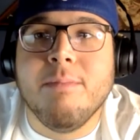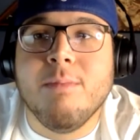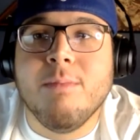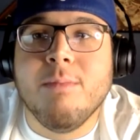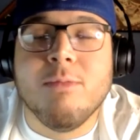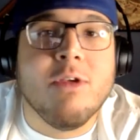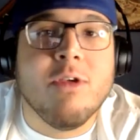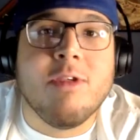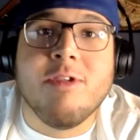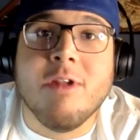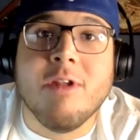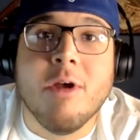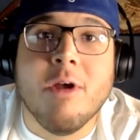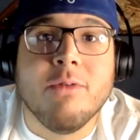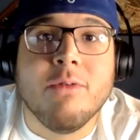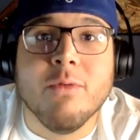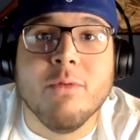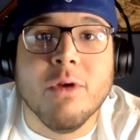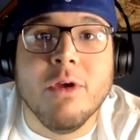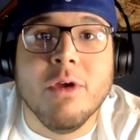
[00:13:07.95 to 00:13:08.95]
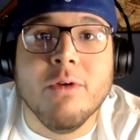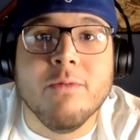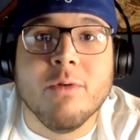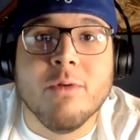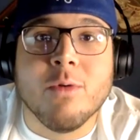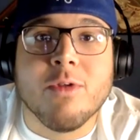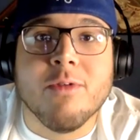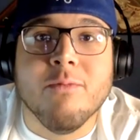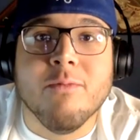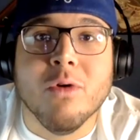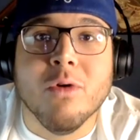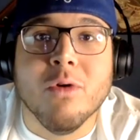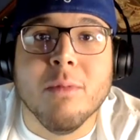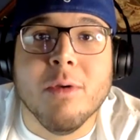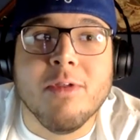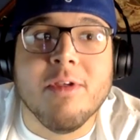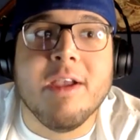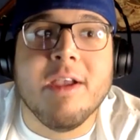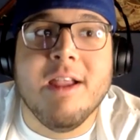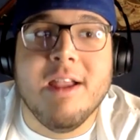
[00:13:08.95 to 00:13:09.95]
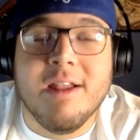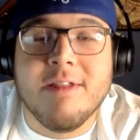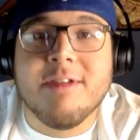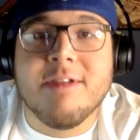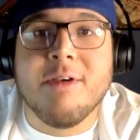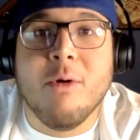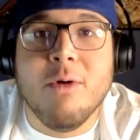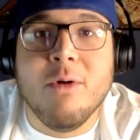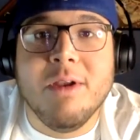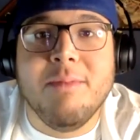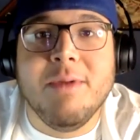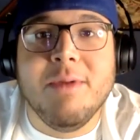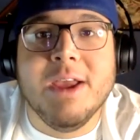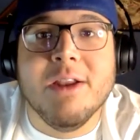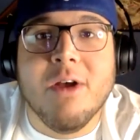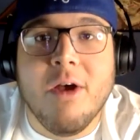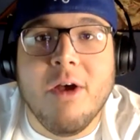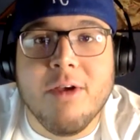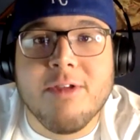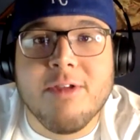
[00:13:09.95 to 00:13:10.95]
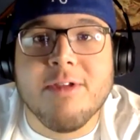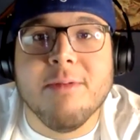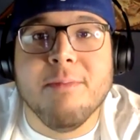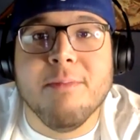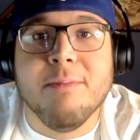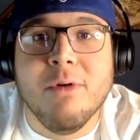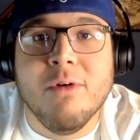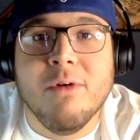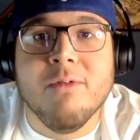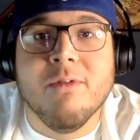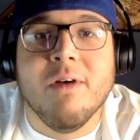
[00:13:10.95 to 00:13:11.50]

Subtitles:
Just stoked for you, first and foremost. Like, it's going to be an awesome move.